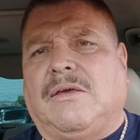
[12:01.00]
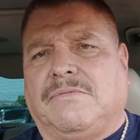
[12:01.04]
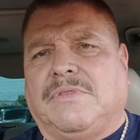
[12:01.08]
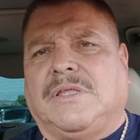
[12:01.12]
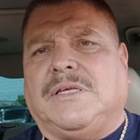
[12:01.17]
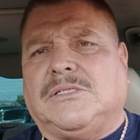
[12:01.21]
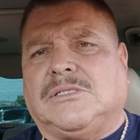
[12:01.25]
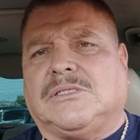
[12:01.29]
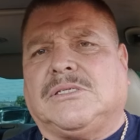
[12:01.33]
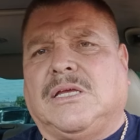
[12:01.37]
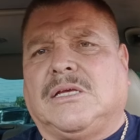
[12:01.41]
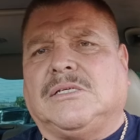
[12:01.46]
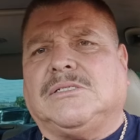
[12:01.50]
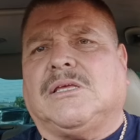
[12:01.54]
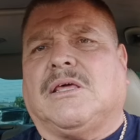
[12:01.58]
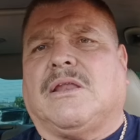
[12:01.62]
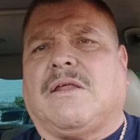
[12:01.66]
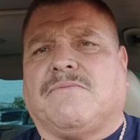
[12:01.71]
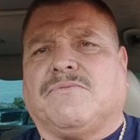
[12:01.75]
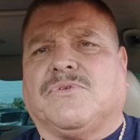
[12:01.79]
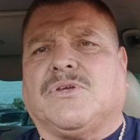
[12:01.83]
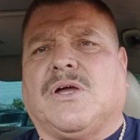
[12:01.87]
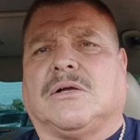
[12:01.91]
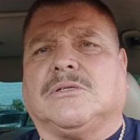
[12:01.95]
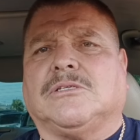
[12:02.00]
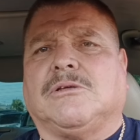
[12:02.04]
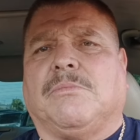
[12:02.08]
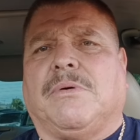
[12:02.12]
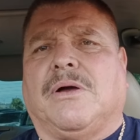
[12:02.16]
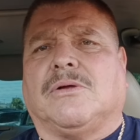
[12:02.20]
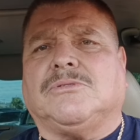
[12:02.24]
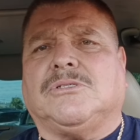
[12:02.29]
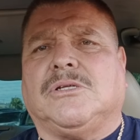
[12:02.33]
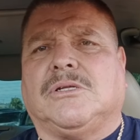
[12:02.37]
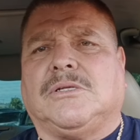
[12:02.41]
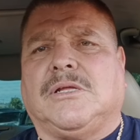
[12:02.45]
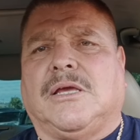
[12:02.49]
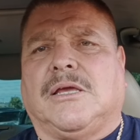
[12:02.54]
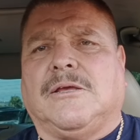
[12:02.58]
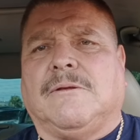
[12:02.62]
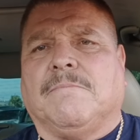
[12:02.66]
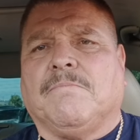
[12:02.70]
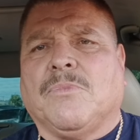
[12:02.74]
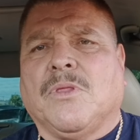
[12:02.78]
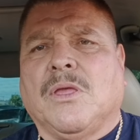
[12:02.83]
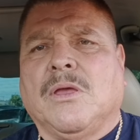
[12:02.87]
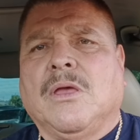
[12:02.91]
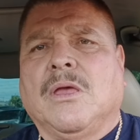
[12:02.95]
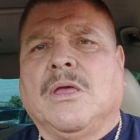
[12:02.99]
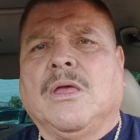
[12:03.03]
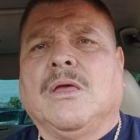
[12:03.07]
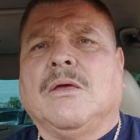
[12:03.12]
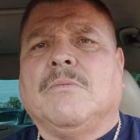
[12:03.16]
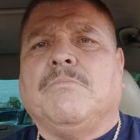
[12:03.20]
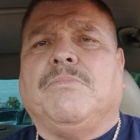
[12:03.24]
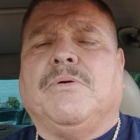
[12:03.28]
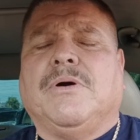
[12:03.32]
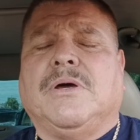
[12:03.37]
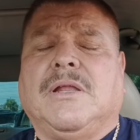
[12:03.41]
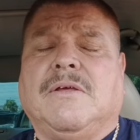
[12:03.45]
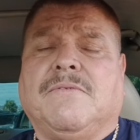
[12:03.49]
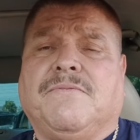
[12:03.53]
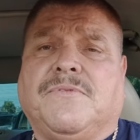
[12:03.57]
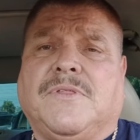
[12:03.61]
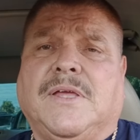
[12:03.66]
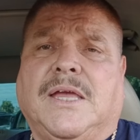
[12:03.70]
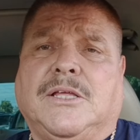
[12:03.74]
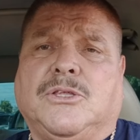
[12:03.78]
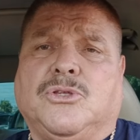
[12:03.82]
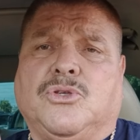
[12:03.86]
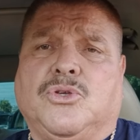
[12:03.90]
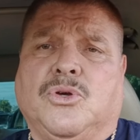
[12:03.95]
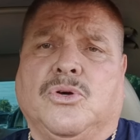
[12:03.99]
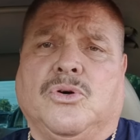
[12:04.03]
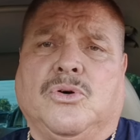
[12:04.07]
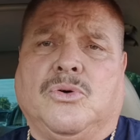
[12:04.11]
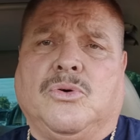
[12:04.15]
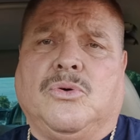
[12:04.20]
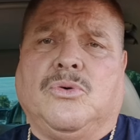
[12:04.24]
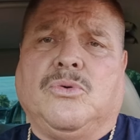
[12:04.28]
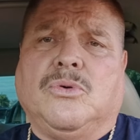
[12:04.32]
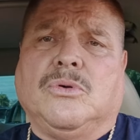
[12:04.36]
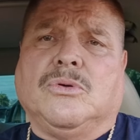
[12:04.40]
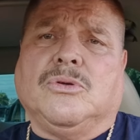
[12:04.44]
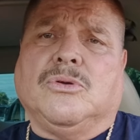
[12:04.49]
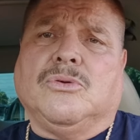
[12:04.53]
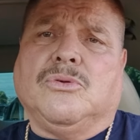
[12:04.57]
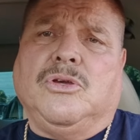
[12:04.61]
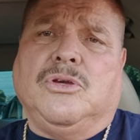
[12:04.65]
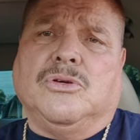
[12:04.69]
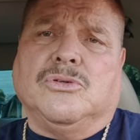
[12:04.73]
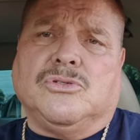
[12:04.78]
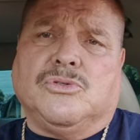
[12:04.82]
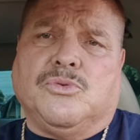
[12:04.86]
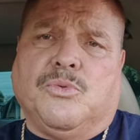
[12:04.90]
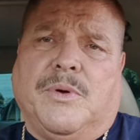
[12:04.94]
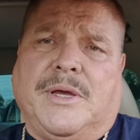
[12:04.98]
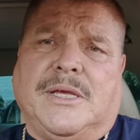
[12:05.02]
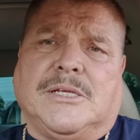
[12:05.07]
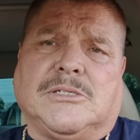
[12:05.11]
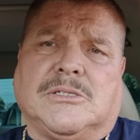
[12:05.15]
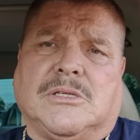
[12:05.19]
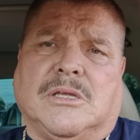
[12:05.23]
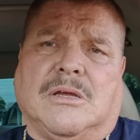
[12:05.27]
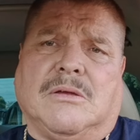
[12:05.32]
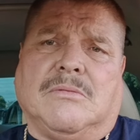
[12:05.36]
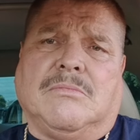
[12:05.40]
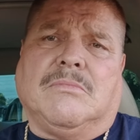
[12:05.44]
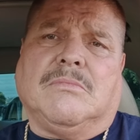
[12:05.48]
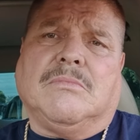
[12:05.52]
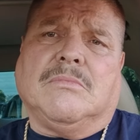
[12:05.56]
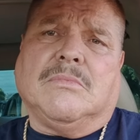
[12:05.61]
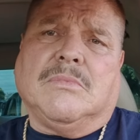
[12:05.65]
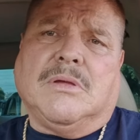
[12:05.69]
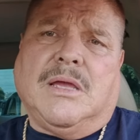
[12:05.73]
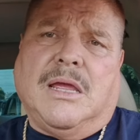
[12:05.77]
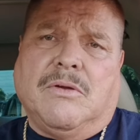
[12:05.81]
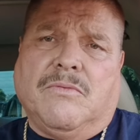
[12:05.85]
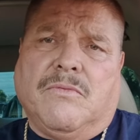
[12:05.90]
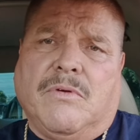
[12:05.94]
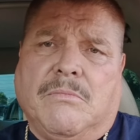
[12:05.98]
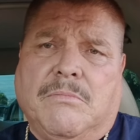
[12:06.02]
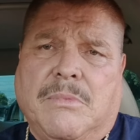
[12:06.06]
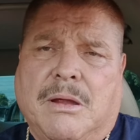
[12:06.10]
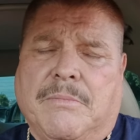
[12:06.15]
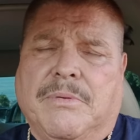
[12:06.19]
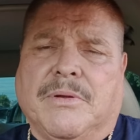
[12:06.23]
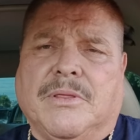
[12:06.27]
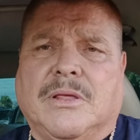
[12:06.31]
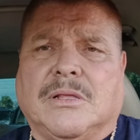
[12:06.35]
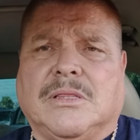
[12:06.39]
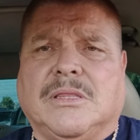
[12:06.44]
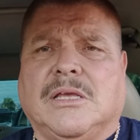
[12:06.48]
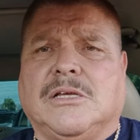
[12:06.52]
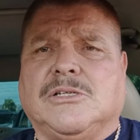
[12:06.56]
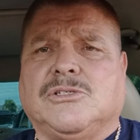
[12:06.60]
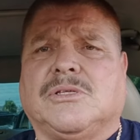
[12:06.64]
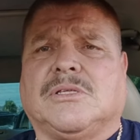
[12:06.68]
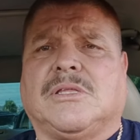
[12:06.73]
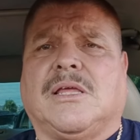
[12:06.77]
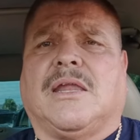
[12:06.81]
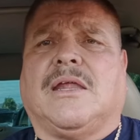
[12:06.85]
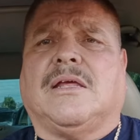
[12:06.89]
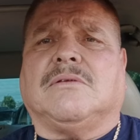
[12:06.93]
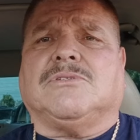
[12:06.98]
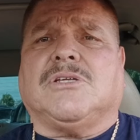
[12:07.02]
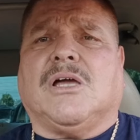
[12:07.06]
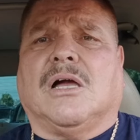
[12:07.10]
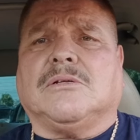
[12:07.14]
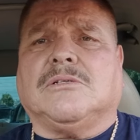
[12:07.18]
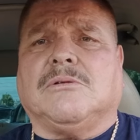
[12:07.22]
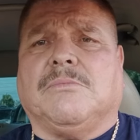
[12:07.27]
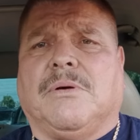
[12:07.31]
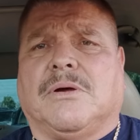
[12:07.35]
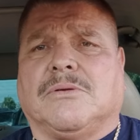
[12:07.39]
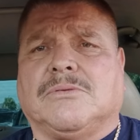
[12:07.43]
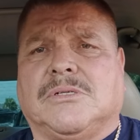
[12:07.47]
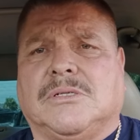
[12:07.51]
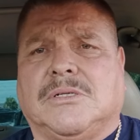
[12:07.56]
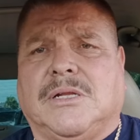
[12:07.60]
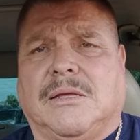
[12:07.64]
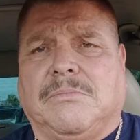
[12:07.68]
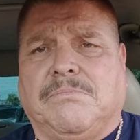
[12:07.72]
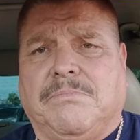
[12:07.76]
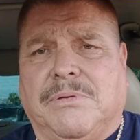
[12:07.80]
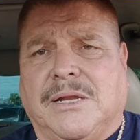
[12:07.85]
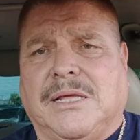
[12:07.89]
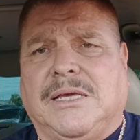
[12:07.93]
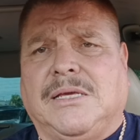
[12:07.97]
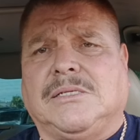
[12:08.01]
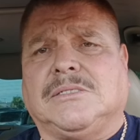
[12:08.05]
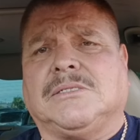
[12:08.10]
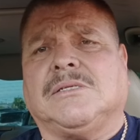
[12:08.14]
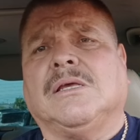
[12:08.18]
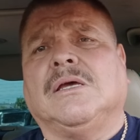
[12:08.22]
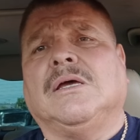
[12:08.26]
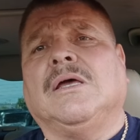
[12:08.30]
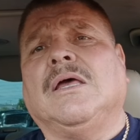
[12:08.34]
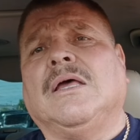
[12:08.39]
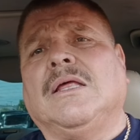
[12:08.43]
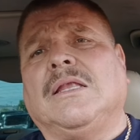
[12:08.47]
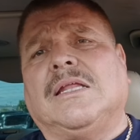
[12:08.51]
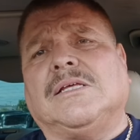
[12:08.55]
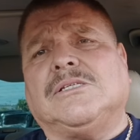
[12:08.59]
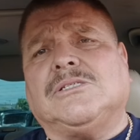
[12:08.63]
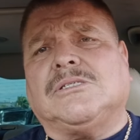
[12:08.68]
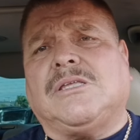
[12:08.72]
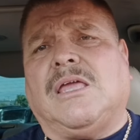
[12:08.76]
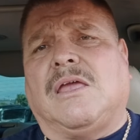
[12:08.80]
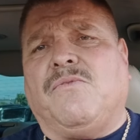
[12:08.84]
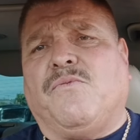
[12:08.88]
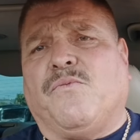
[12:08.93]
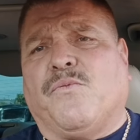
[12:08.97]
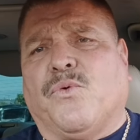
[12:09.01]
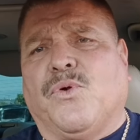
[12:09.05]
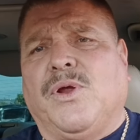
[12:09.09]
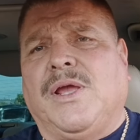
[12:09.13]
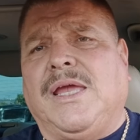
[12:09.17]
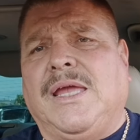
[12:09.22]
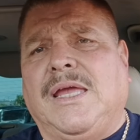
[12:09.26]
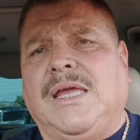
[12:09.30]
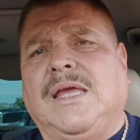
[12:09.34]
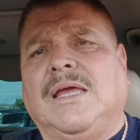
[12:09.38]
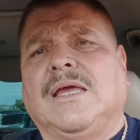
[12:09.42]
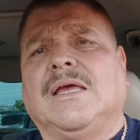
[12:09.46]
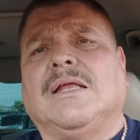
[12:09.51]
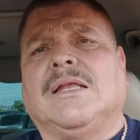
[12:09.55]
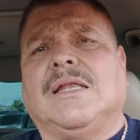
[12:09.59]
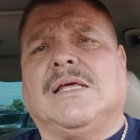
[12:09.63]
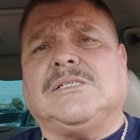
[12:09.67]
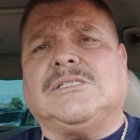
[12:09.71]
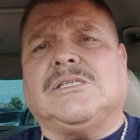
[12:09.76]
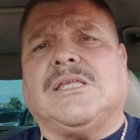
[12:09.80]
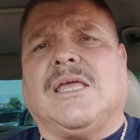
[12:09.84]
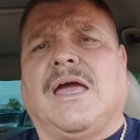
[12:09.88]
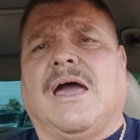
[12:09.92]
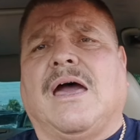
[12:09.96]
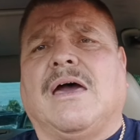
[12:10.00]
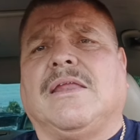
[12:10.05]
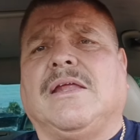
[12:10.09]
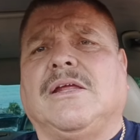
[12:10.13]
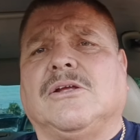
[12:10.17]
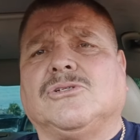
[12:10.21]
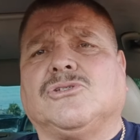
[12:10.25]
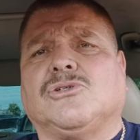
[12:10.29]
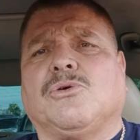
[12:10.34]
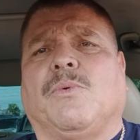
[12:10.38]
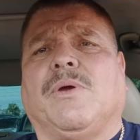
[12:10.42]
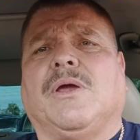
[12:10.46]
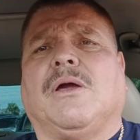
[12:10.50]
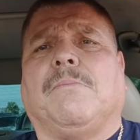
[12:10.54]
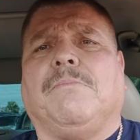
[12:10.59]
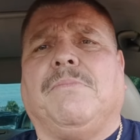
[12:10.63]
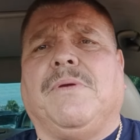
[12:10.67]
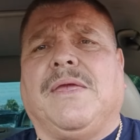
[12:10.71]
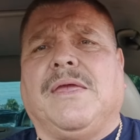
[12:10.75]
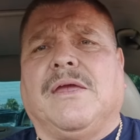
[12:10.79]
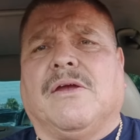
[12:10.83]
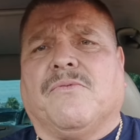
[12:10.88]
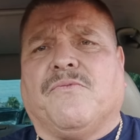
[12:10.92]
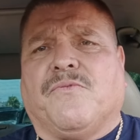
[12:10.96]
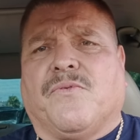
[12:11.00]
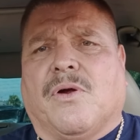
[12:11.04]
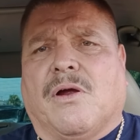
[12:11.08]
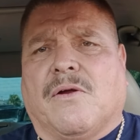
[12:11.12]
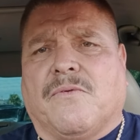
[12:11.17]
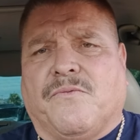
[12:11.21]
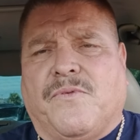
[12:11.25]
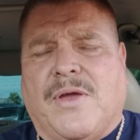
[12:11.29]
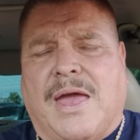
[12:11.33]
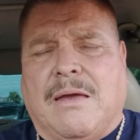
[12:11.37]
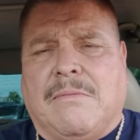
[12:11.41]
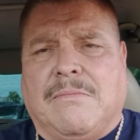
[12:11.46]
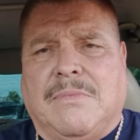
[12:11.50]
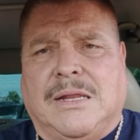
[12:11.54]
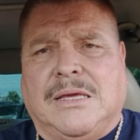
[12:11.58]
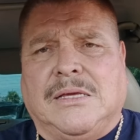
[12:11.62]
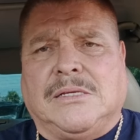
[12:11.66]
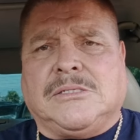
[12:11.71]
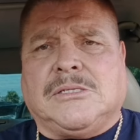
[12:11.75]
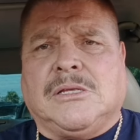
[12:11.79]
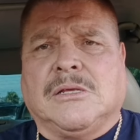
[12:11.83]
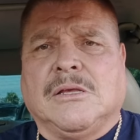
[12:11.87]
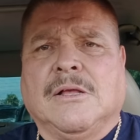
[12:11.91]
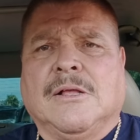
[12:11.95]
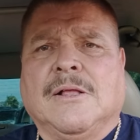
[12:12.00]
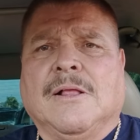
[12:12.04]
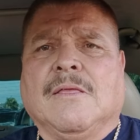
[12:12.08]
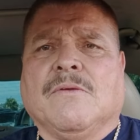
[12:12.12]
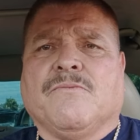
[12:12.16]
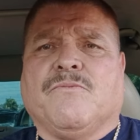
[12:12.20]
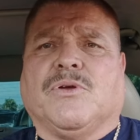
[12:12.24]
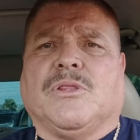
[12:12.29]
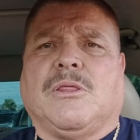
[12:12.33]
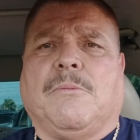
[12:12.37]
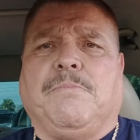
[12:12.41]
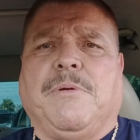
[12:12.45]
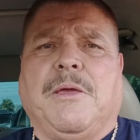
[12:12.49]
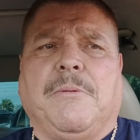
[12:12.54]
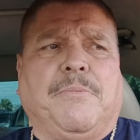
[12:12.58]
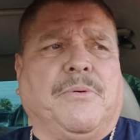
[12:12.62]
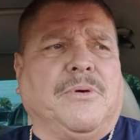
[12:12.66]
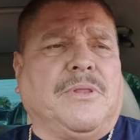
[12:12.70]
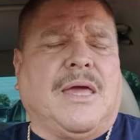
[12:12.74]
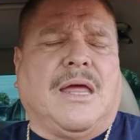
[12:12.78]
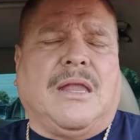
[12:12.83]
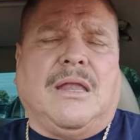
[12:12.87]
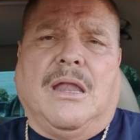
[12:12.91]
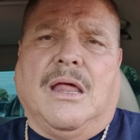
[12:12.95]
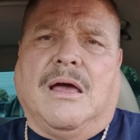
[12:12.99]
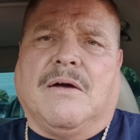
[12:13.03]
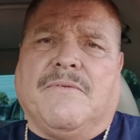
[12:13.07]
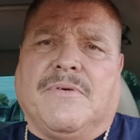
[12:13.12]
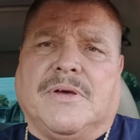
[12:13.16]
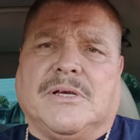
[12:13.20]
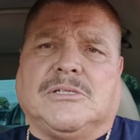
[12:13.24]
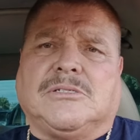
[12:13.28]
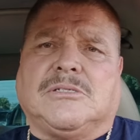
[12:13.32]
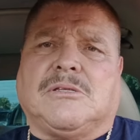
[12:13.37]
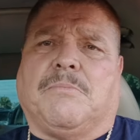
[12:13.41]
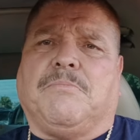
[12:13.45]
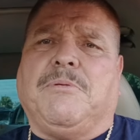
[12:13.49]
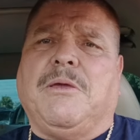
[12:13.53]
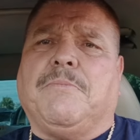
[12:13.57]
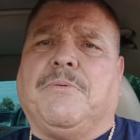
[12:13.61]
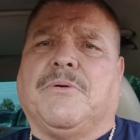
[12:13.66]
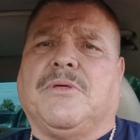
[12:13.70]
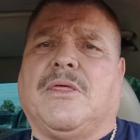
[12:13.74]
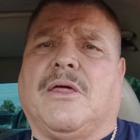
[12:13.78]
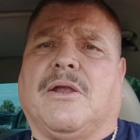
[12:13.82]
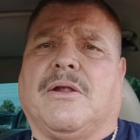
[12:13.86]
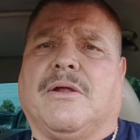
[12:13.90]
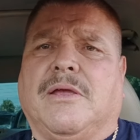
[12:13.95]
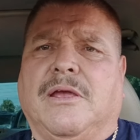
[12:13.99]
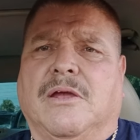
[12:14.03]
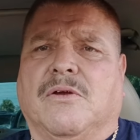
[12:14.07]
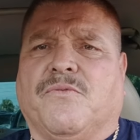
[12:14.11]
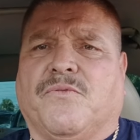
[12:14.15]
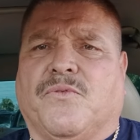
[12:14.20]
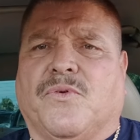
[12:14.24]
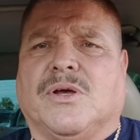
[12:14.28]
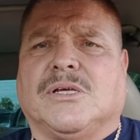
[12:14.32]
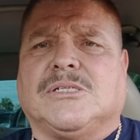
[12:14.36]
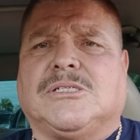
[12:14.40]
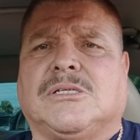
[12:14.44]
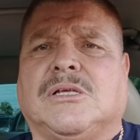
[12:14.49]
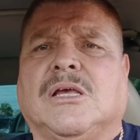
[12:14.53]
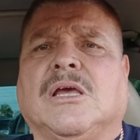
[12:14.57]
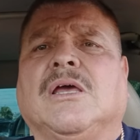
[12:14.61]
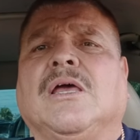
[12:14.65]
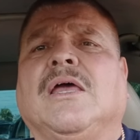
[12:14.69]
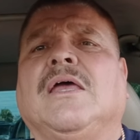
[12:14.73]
of these things that I've talked about today. But if they do, use wisdom and remember the things that I talked about today. Please, let's stay free. Let's stay out here so we could be here for our families, for the people that love us, the people that are here for us,